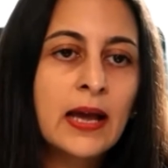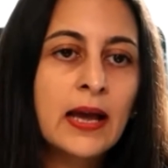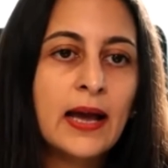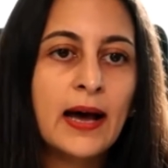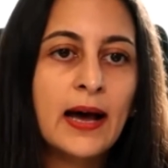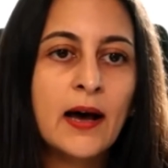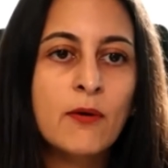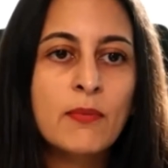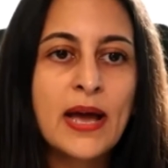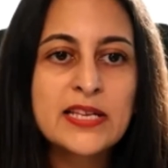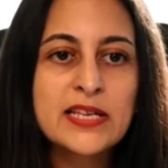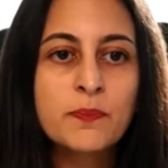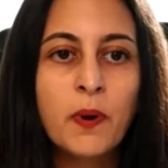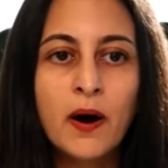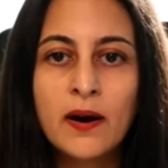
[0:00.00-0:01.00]

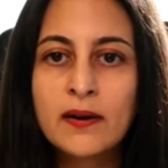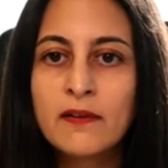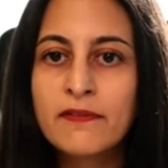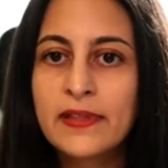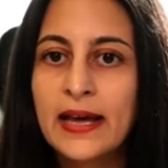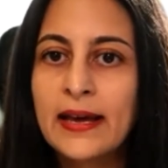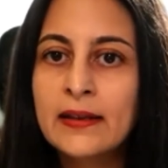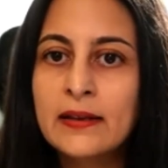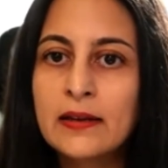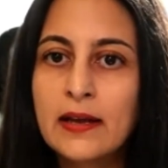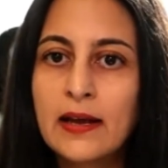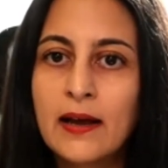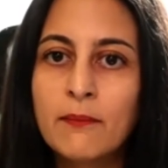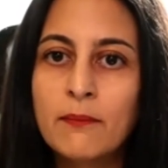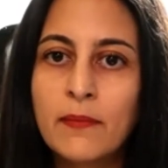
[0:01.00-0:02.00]
As part of that,
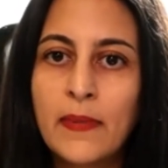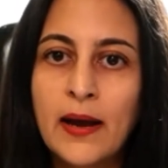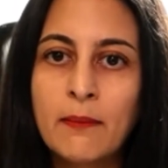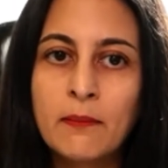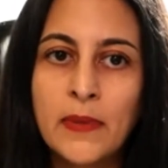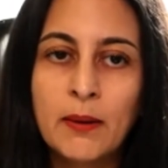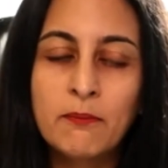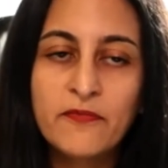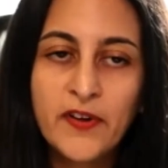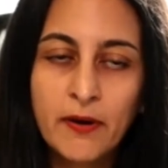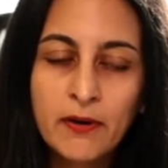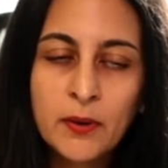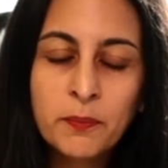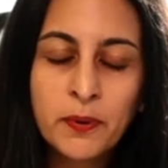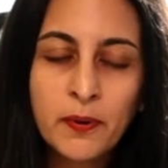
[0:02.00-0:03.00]
I'm
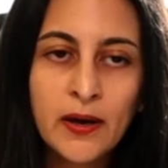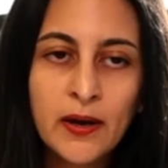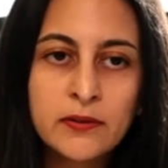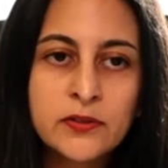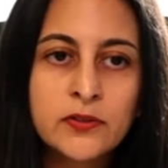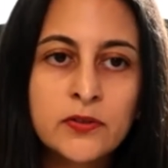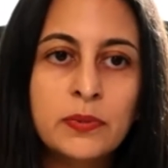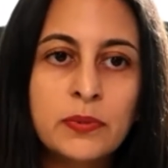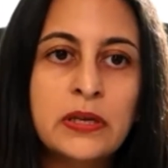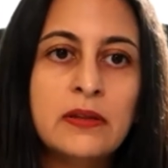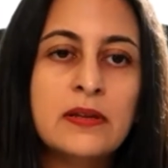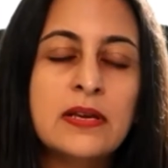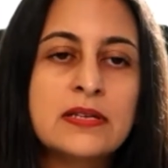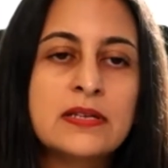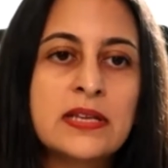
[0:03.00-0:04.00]
very proud to be
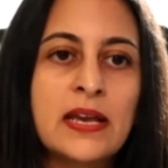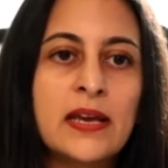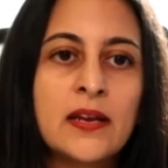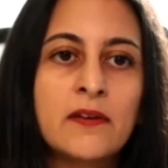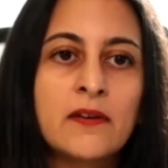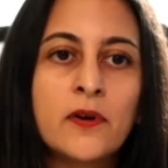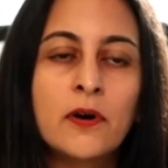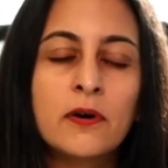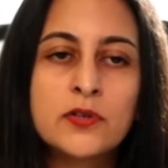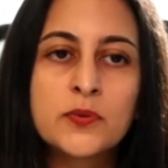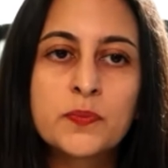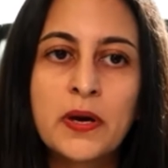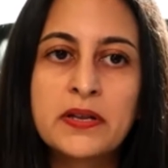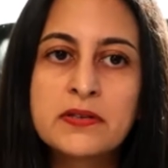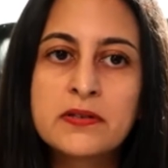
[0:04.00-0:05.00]
the executive
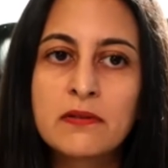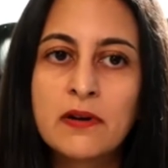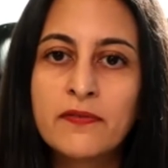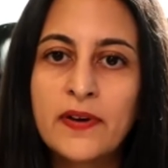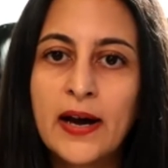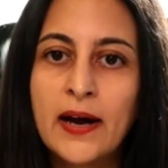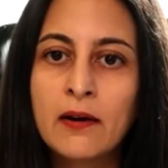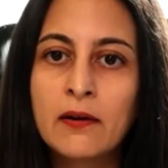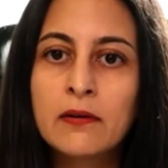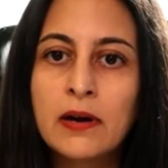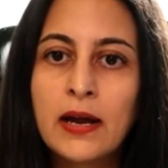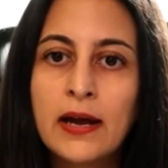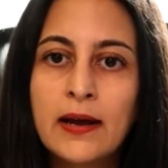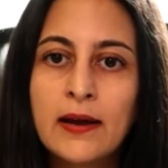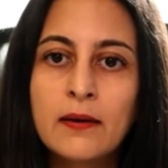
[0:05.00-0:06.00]
co-sponsor of
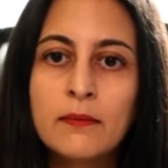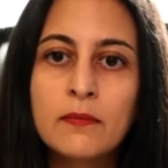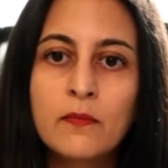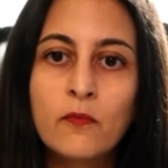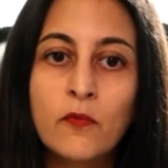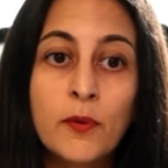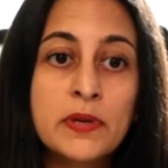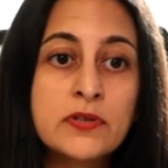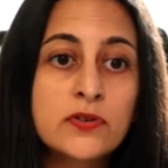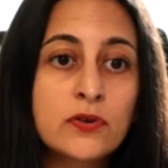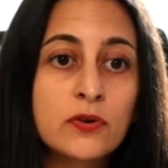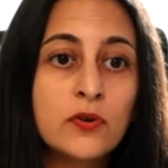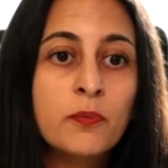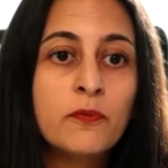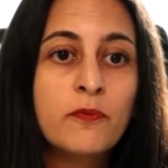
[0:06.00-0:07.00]
our women's
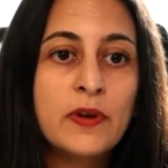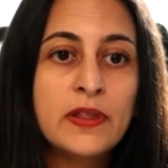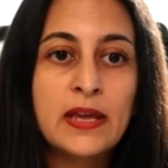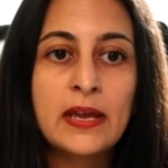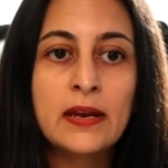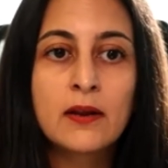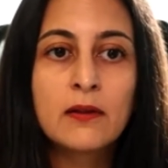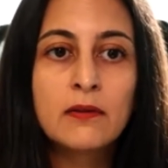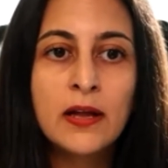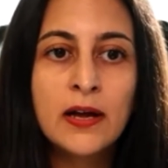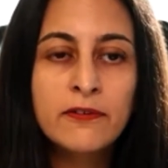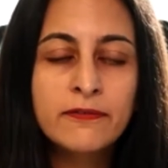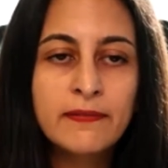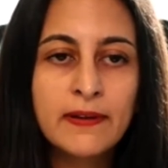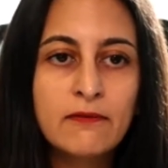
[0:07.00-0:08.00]
group within
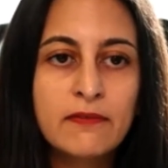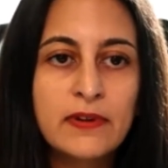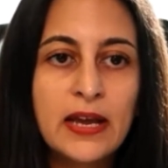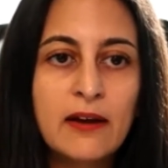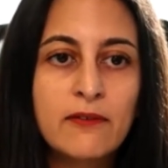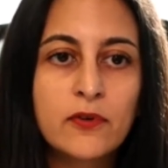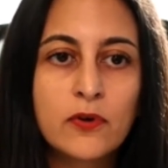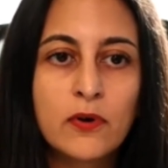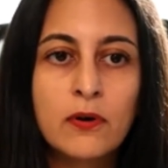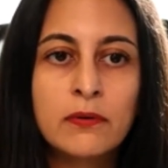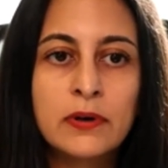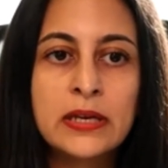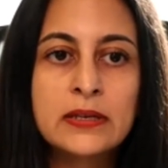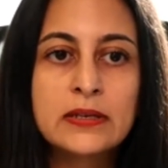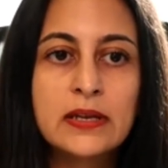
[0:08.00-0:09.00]
CLOF, and we have grown
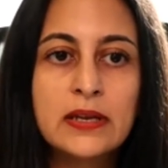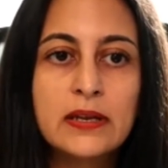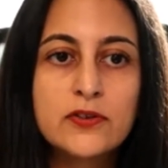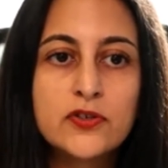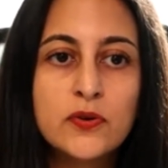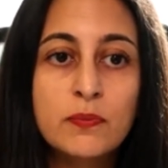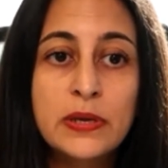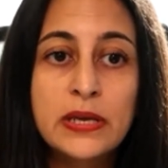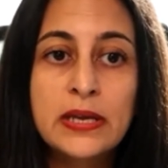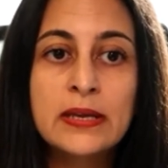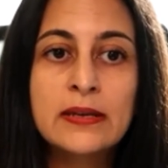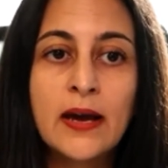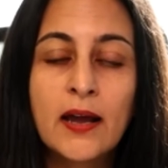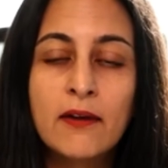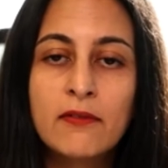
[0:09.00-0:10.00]
it to be a
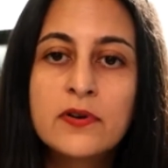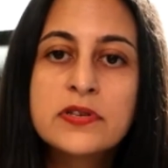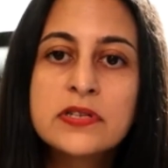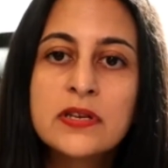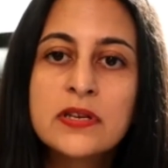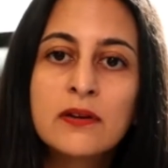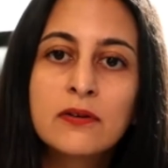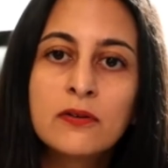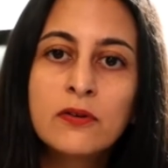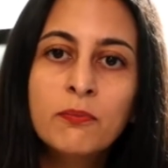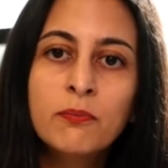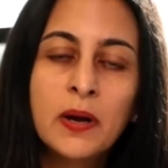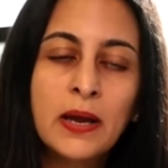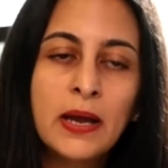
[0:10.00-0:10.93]
diversity group.